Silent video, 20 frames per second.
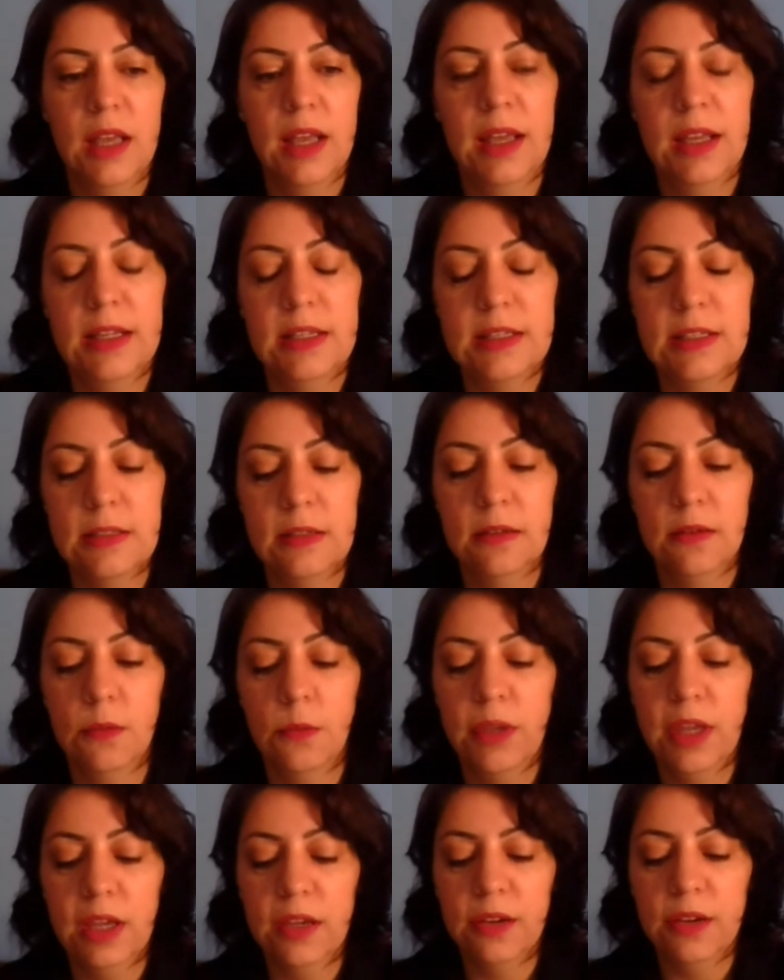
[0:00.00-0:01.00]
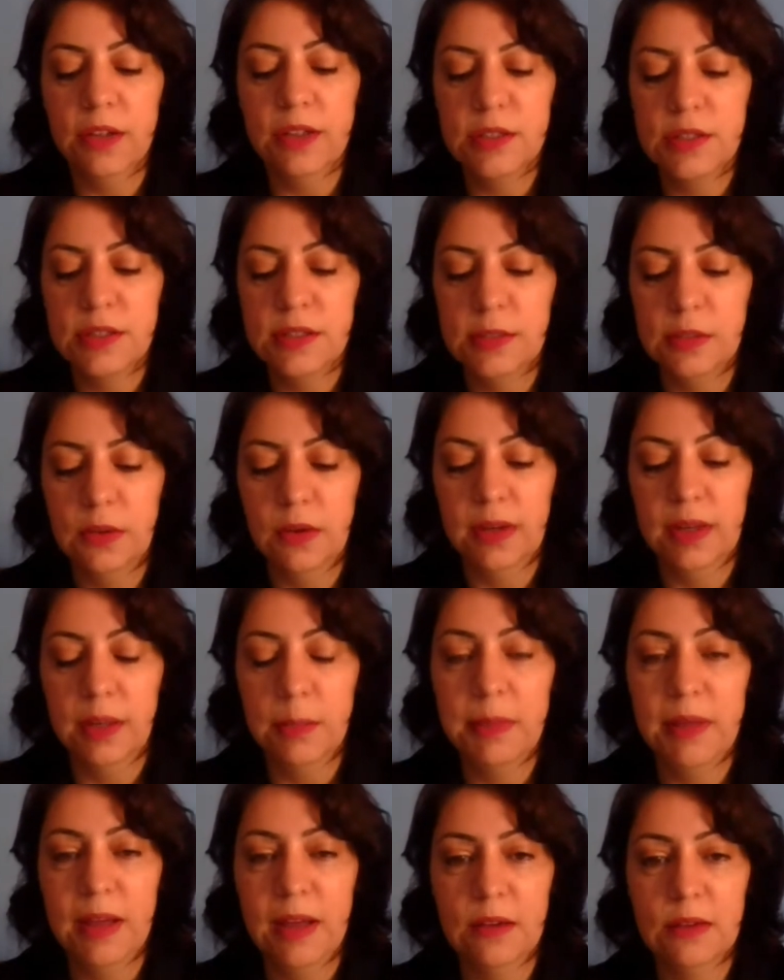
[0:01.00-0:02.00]
And we are going to talk
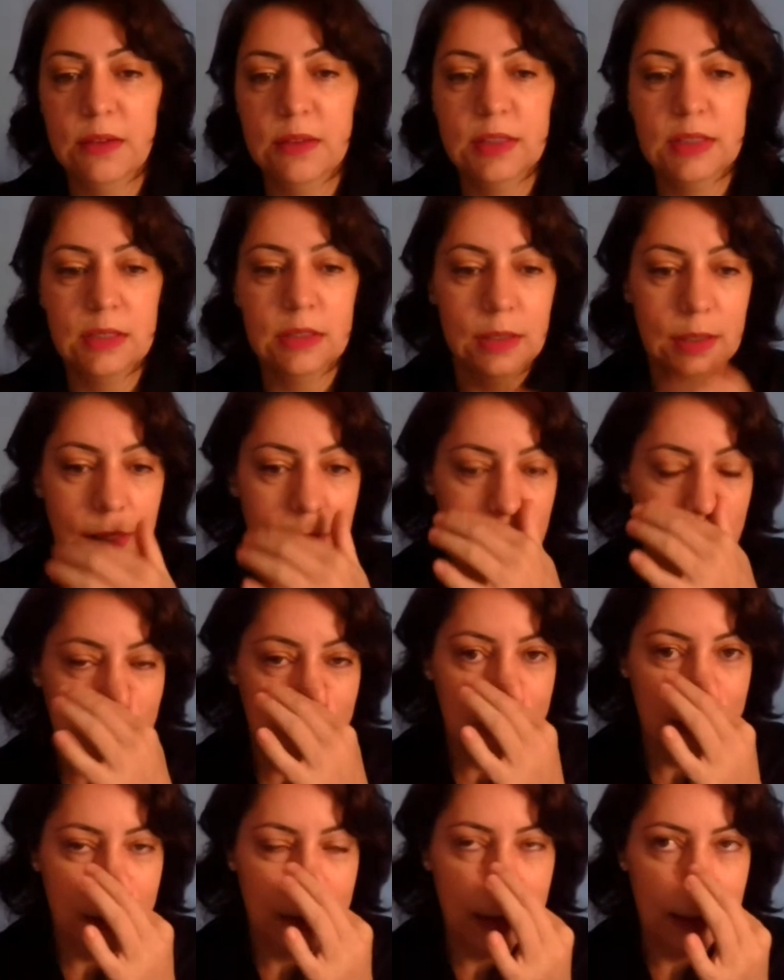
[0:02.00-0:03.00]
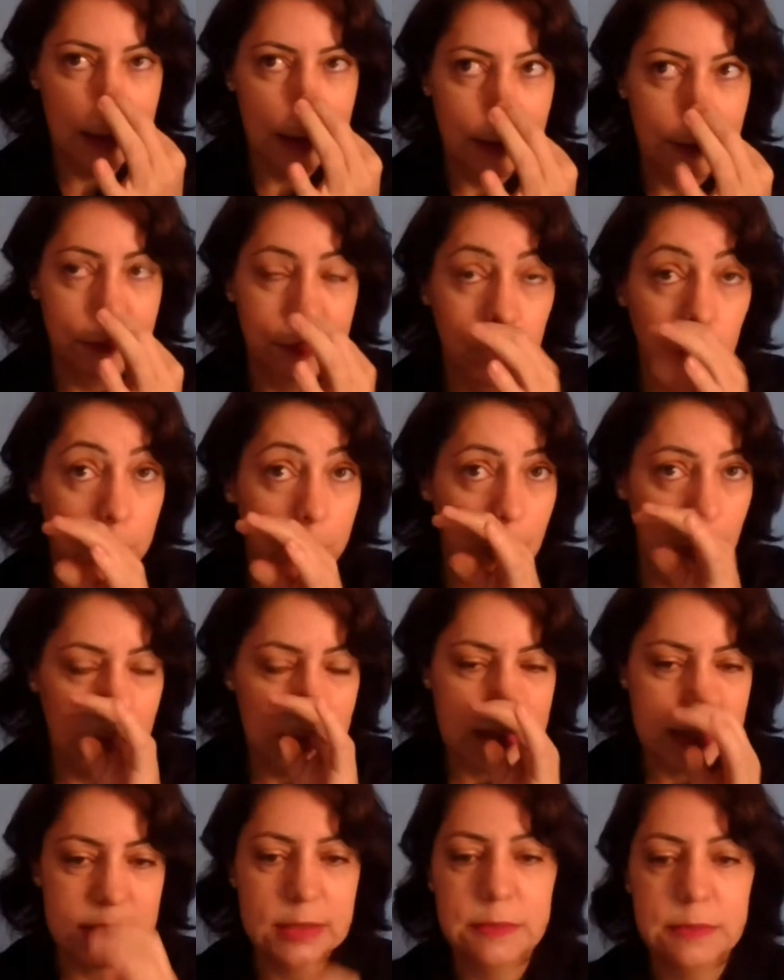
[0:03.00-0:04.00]
about a few
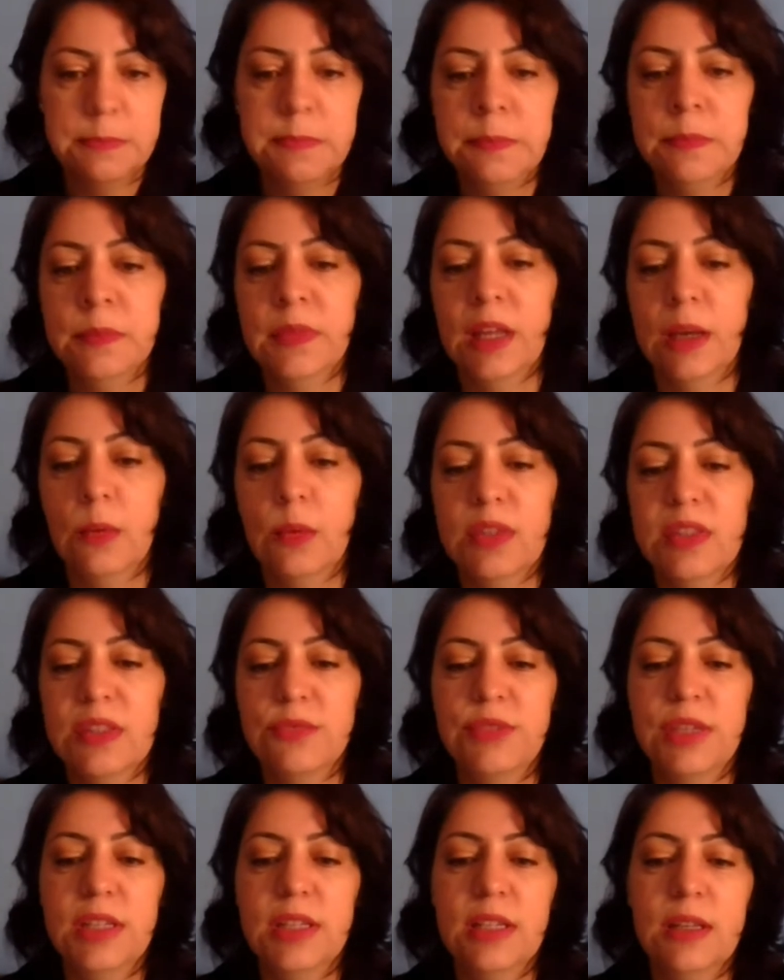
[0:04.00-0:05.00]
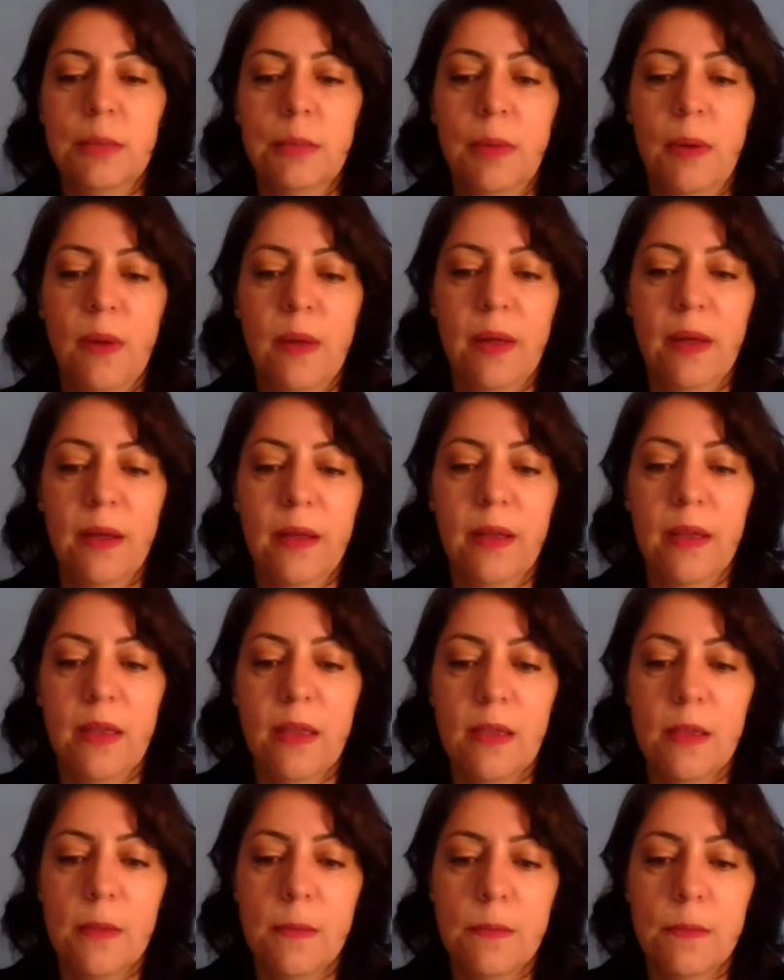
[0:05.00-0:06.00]
books that was written
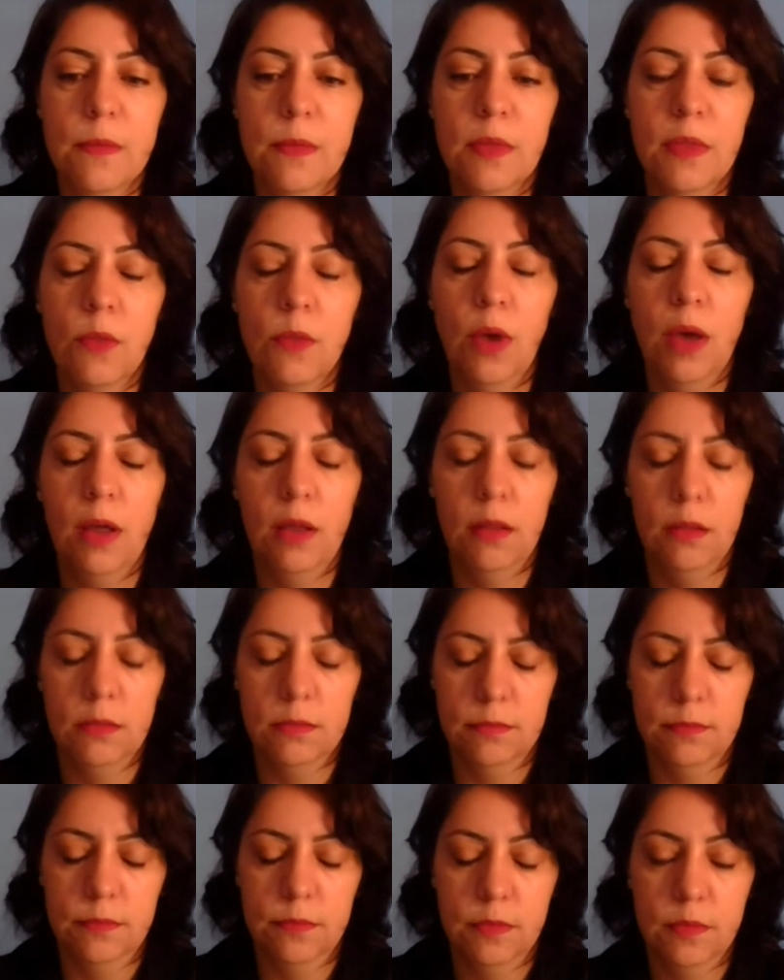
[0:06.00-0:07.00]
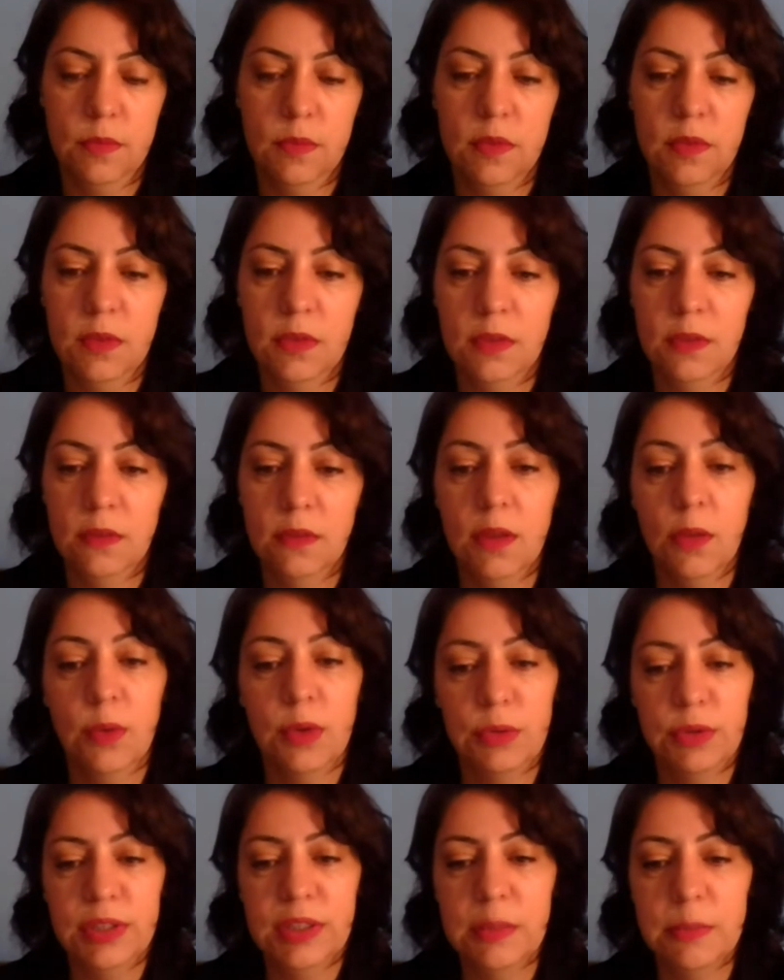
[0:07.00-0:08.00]
by, they
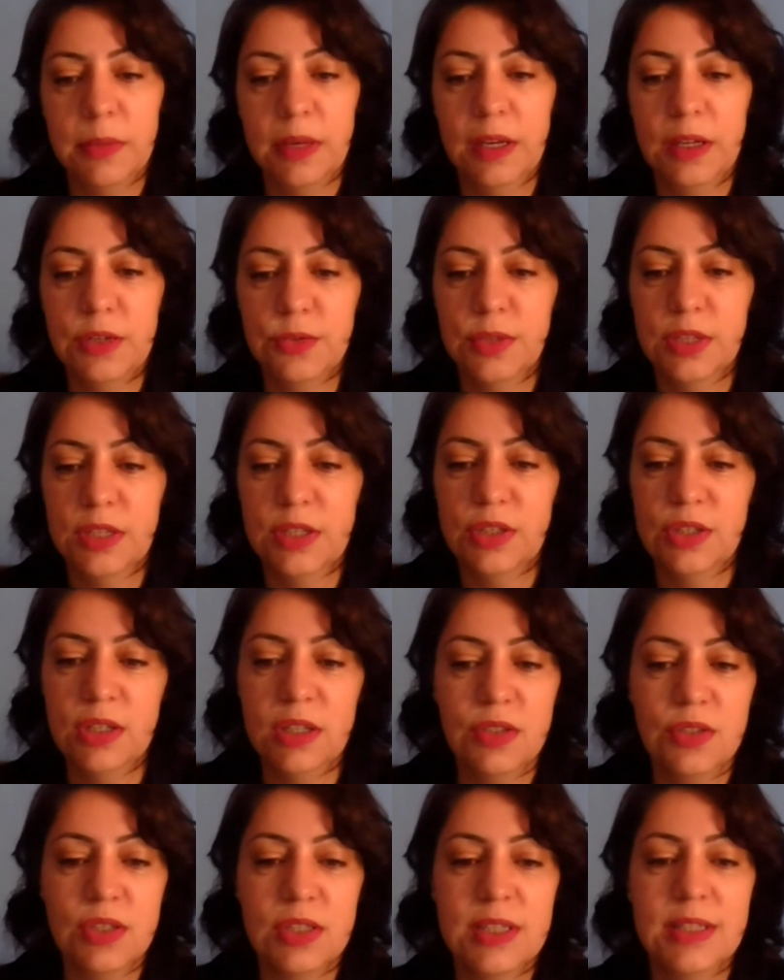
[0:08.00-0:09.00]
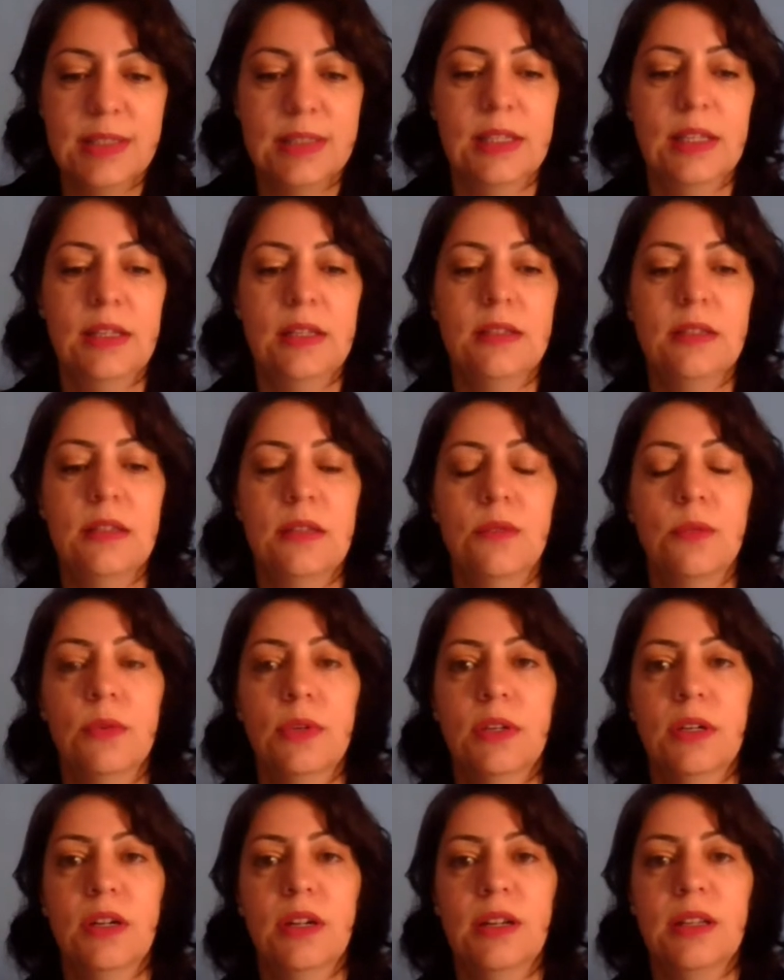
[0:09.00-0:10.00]
were written by Joana de Angelis and they
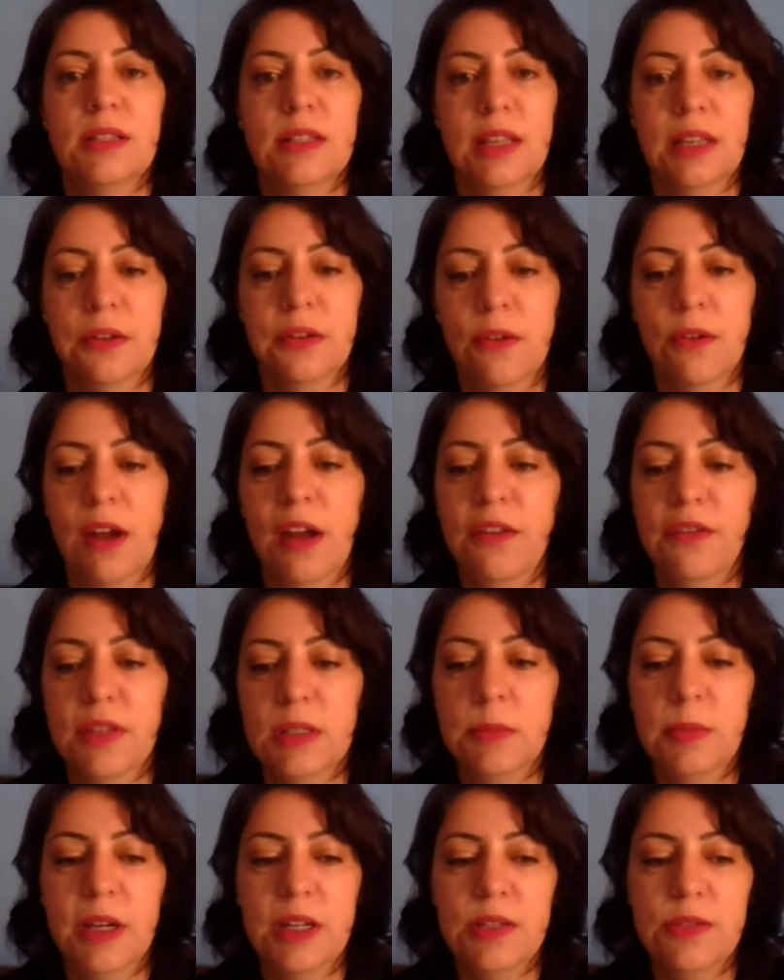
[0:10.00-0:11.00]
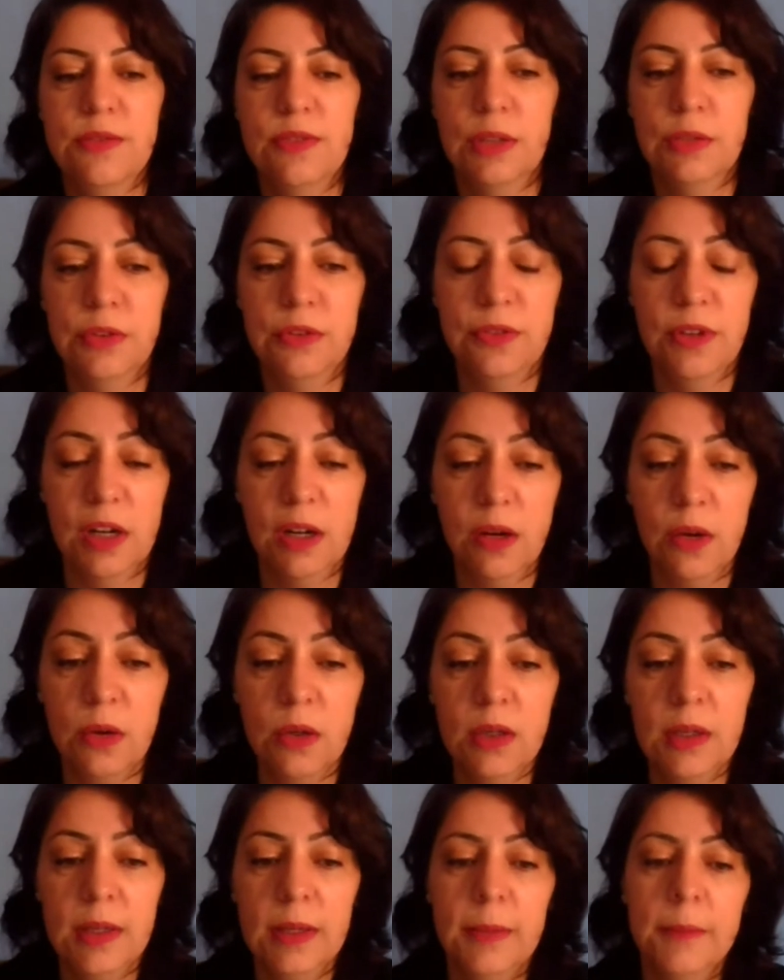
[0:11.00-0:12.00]
were psychographed by Divaldo
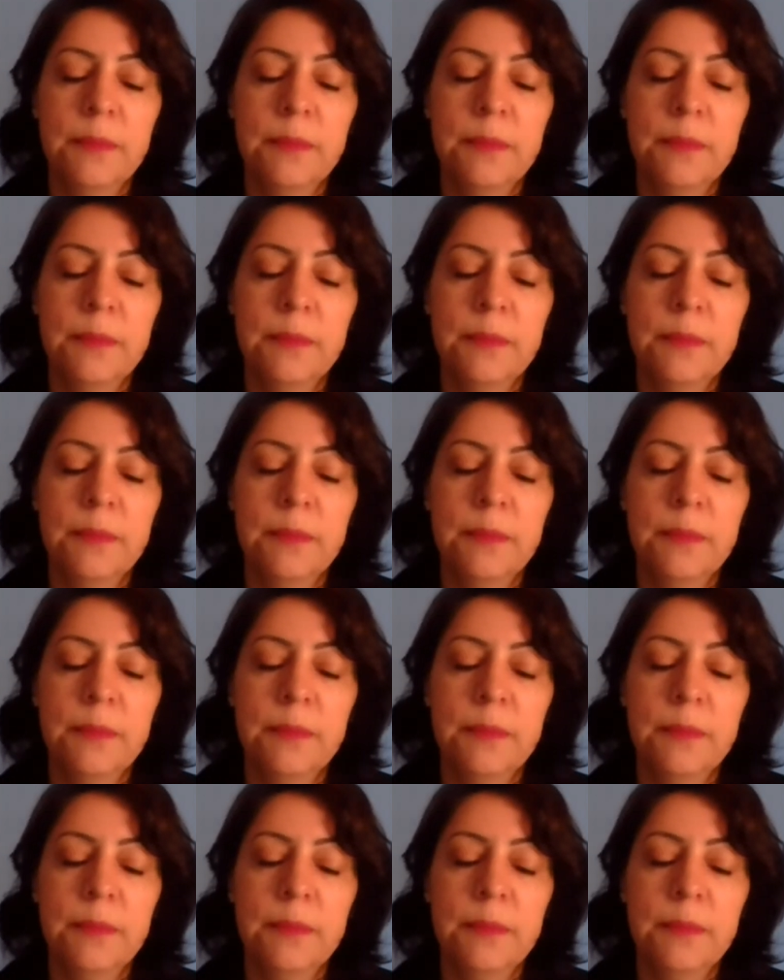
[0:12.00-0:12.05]
Franco.